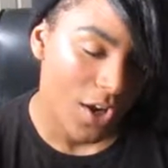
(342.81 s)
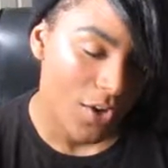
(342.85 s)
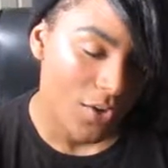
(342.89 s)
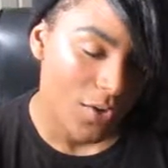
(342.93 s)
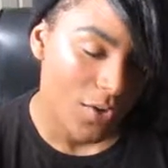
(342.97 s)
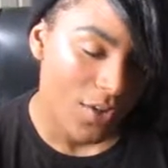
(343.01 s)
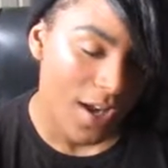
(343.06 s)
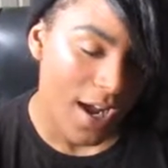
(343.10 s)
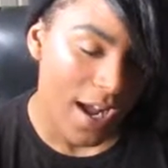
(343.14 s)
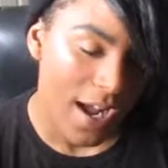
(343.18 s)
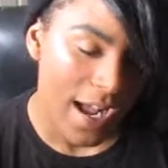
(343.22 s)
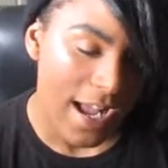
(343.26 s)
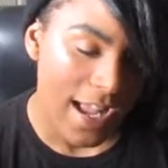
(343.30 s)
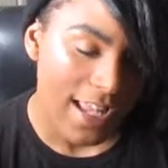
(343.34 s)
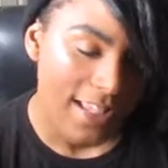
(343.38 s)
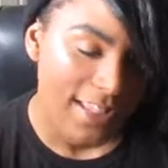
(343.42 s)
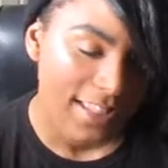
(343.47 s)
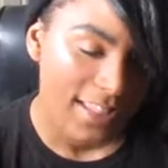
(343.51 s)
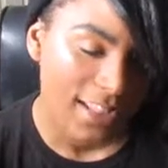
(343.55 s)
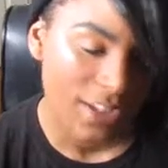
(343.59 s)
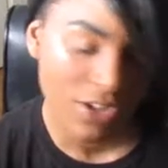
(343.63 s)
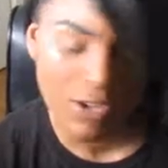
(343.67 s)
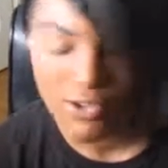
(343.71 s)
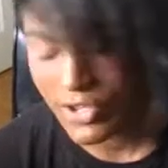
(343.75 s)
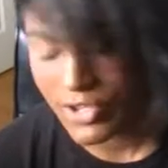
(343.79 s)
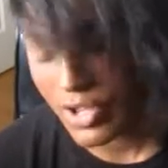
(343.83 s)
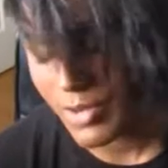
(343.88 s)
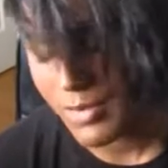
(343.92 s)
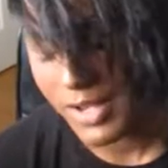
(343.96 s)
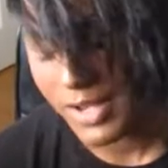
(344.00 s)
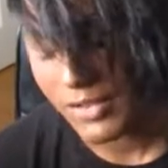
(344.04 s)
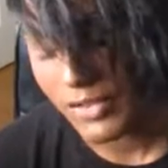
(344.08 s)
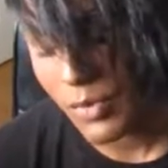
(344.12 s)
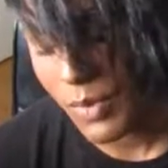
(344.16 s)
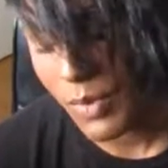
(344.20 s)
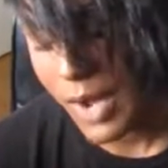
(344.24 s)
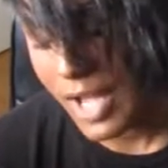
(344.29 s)
you guys. Thank you so much
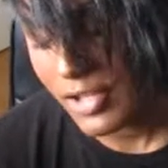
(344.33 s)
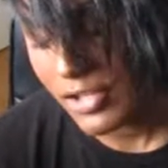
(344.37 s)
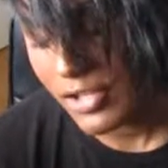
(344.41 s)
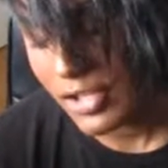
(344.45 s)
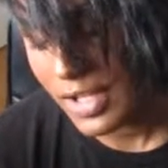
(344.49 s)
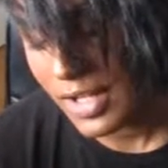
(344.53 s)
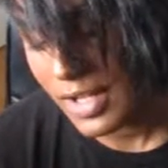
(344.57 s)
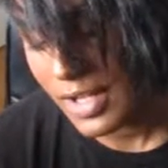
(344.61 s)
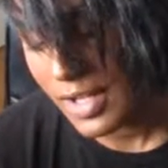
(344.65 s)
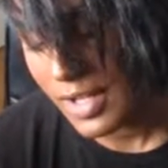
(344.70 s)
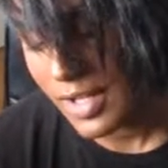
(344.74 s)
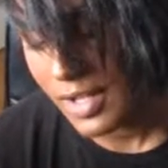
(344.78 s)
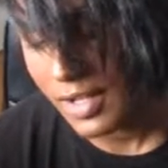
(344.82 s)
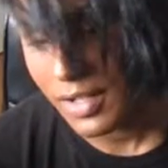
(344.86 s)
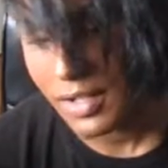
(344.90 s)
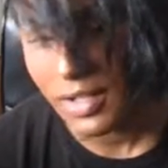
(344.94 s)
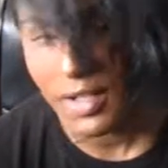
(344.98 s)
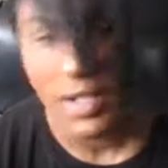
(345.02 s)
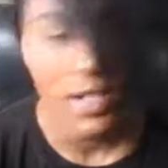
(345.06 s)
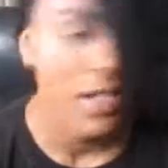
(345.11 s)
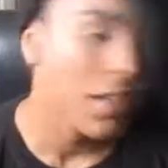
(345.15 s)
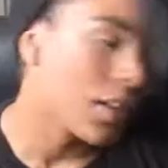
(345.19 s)
for watching.